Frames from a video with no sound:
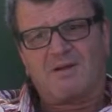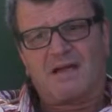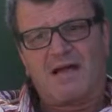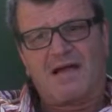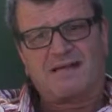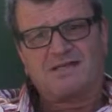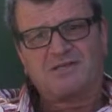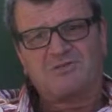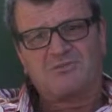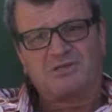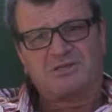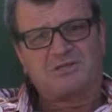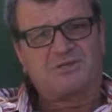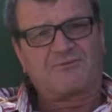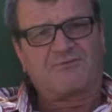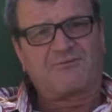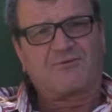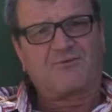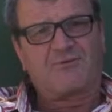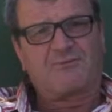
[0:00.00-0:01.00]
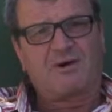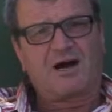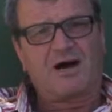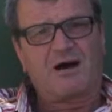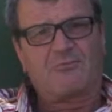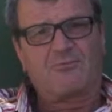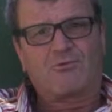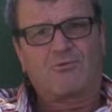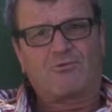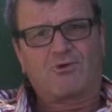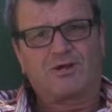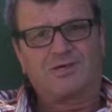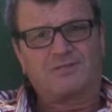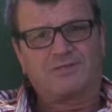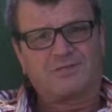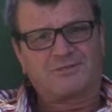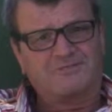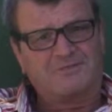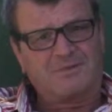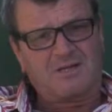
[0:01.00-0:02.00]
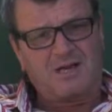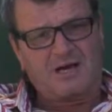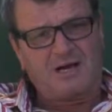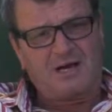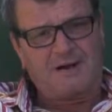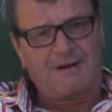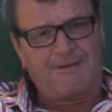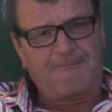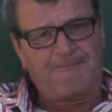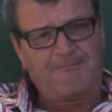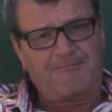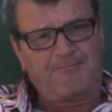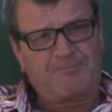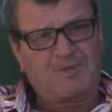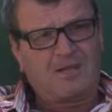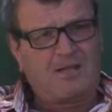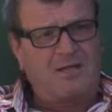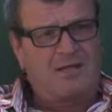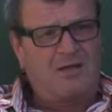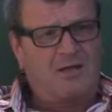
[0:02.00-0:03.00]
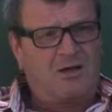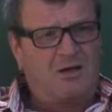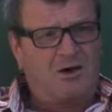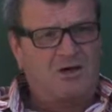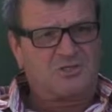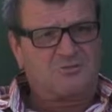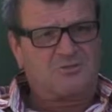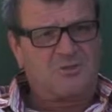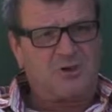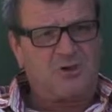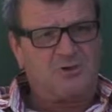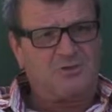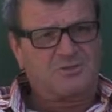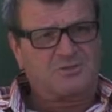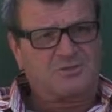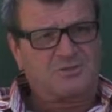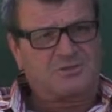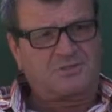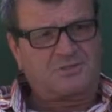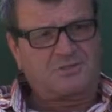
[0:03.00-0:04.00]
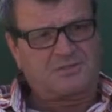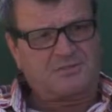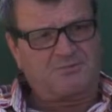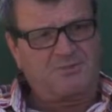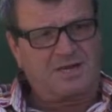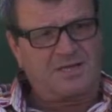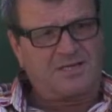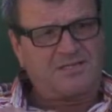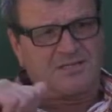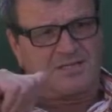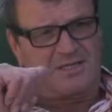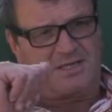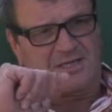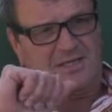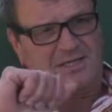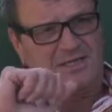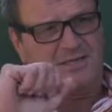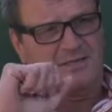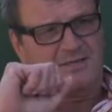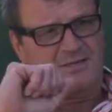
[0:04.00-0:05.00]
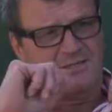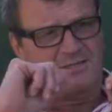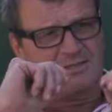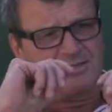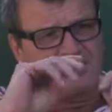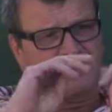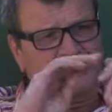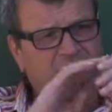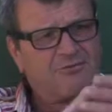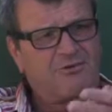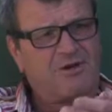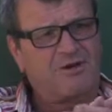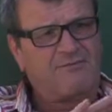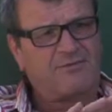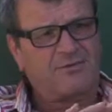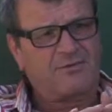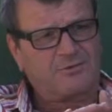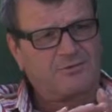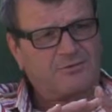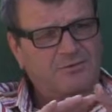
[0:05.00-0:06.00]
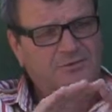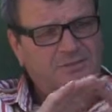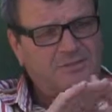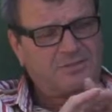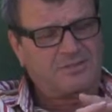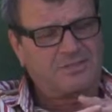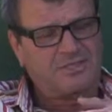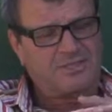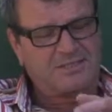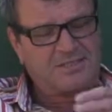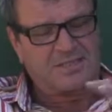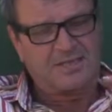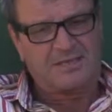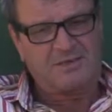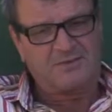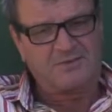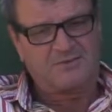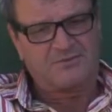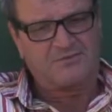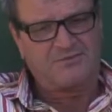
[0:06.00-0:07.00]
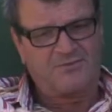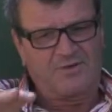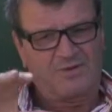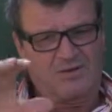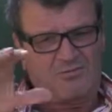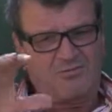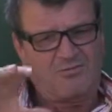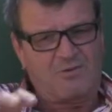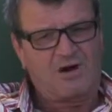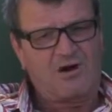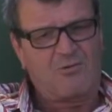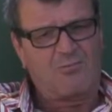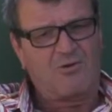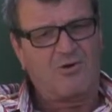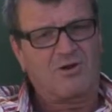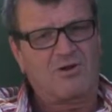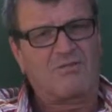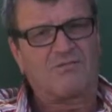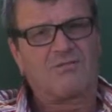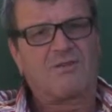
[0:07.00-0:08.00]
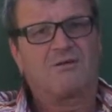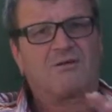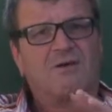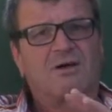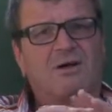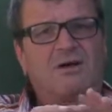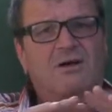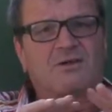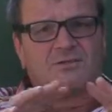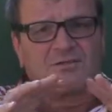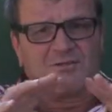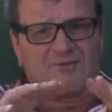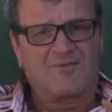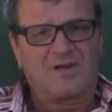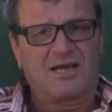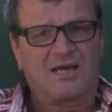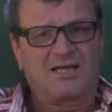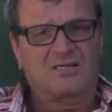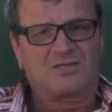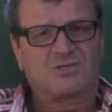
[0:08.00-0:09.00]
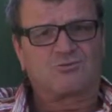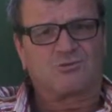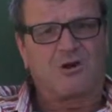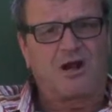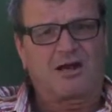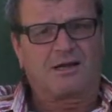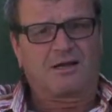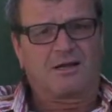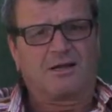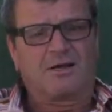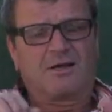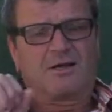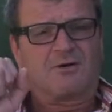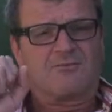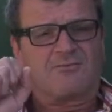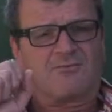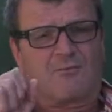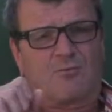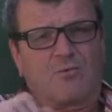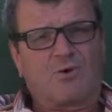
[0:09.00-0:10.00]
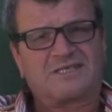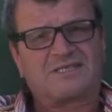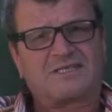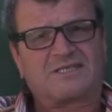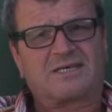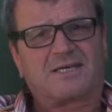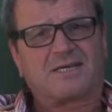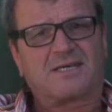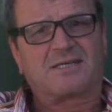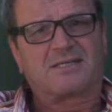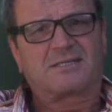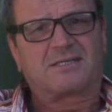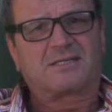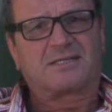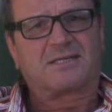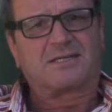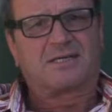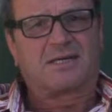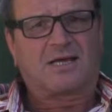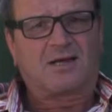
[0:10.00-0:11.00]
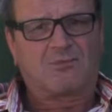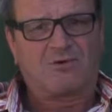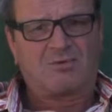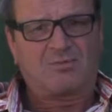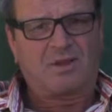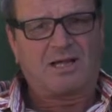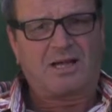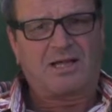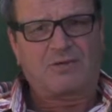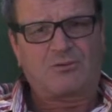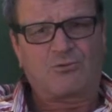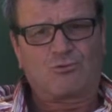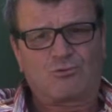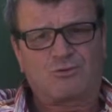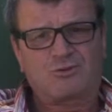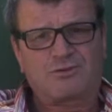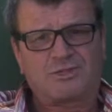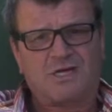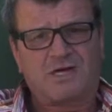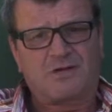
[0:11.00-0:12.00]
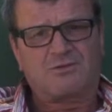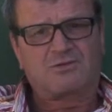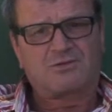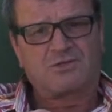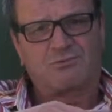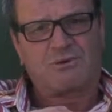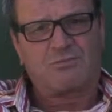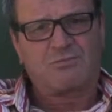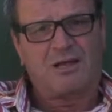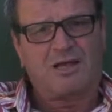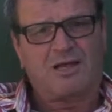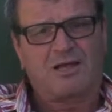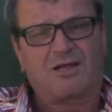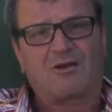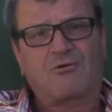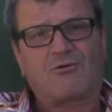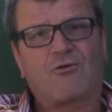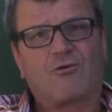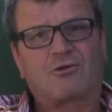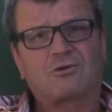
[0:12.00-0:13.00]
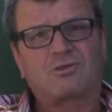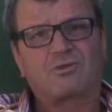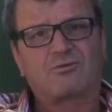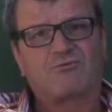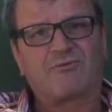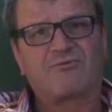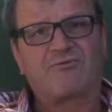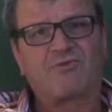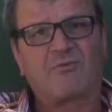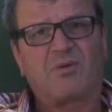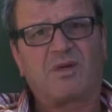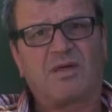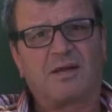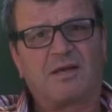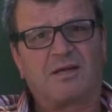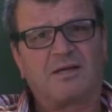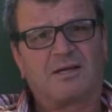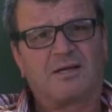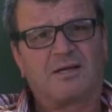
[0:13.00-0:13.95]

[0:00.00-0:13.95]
and especially from the Marlborough region. I suppose the major geographical details of Marlborough, the valleys run from west to east, and we plant north-south, so we're planting across the riverbed.